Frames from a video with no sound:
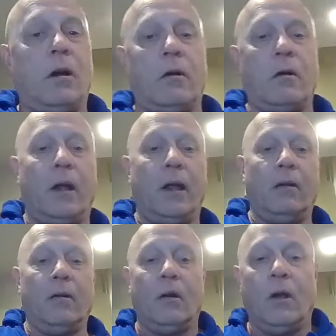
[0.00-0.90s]
All
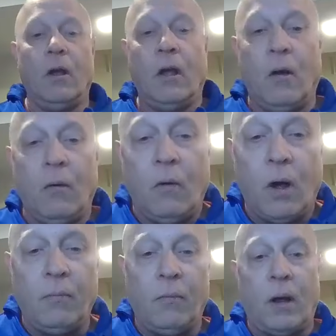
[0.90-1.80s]
right.
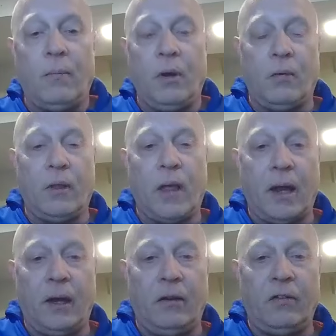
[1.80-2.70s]
Well, I'm here with
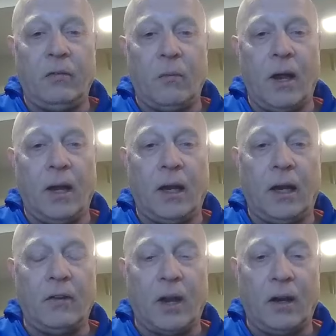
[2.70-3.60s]
Heidi Swank,
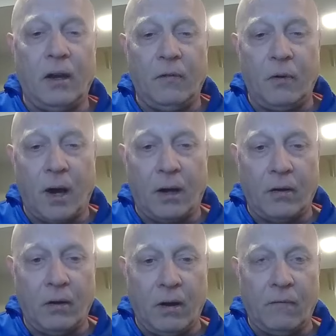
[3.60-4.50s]
Executive
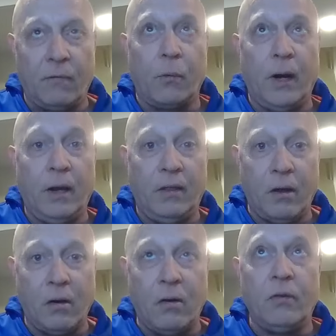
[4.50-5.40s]
Director of
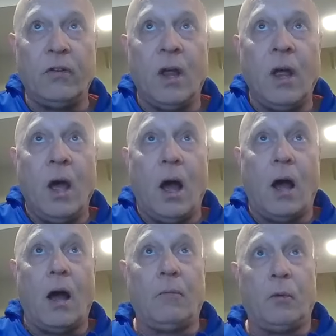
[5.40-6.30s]
Rethos.
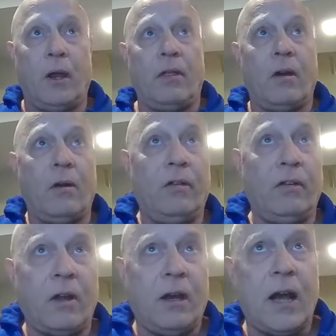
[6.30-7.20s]
Rethos
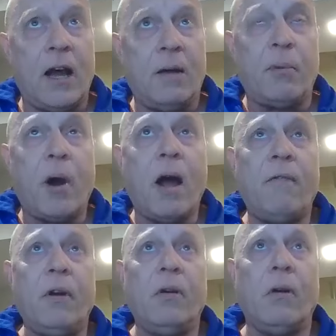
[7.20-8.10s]
is a
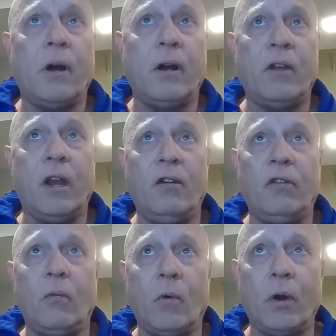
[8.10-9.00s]
nonprofit
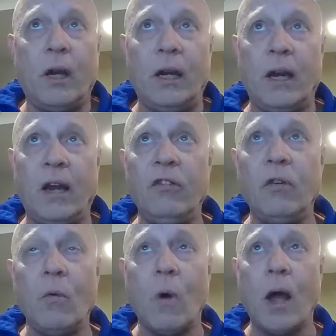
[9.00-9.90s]
organization working
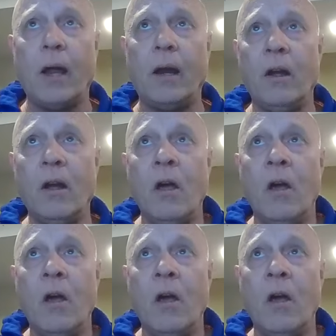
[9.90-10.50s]
nationwide